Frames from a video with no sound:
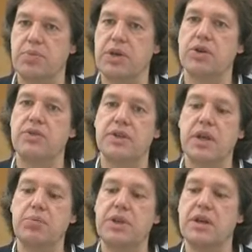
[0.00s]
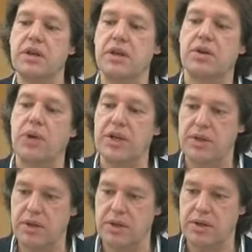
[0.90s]
because it can be quite
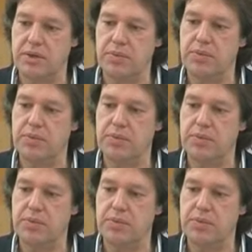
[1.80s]
a